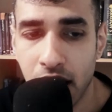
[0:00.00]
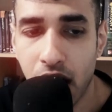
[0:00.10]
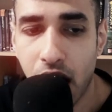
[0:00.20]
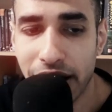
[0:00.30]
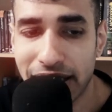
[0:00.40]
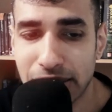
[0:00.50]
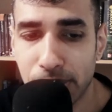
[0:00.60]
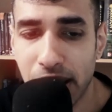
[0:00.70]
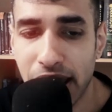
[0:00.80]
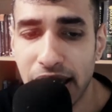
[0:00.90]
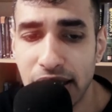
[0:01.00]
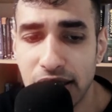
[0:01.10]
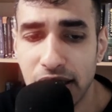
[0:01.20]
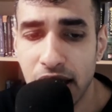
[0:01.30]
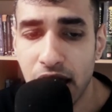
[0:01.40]
I
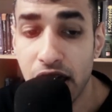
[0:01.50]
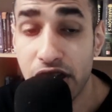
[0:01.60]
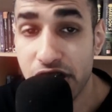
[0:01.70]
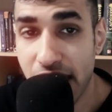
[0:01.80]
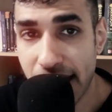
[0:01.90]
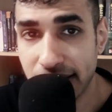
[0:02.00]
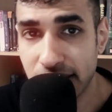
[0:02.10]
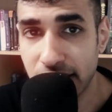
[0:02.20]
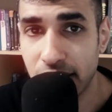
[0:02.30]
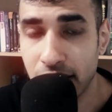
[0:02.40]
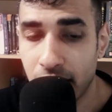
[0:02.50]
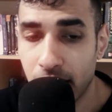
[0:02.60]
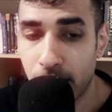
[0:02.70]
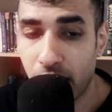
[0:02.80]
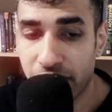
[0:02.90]
explained that
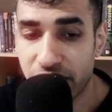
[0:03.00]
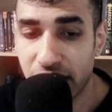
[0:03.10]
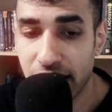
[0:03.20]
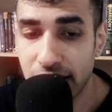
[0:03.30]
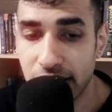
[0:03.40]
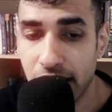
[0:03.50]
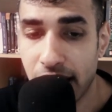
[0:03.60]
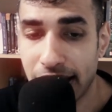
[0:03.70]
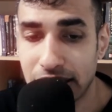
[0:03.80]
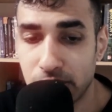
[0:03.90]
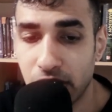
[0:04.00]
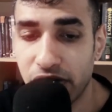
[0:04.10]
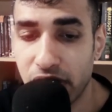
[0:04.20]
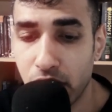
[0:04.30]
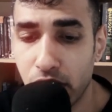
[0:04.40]
my friend has been
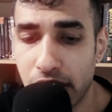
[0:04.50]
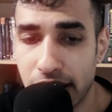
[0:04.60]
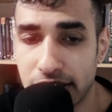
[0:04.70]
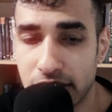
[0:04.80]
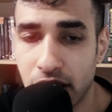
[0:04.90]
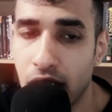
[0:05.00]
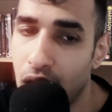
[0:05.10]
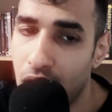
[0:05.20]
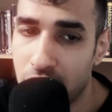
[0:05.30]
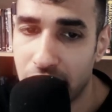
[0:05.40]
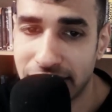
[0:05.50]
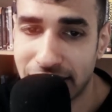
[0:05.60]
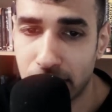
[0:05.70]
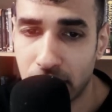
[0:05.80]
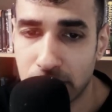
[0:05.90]
furious. The
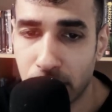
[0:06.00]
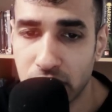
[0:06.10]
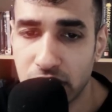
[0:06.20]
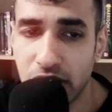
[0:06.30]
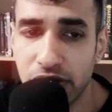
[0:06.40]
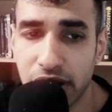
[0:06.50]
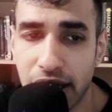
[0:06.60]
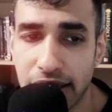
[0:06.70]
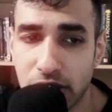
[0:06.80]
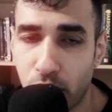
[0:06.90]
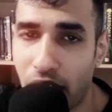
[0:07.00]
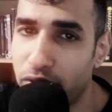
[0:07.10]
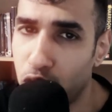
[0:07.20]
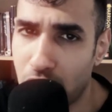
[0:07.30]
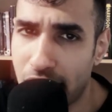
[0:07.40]
statement is positive and we have no
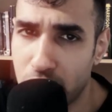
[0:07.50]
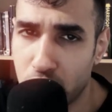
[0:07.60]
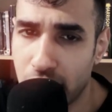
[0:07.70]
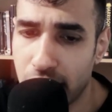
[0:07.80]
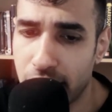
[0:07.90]
challenge here.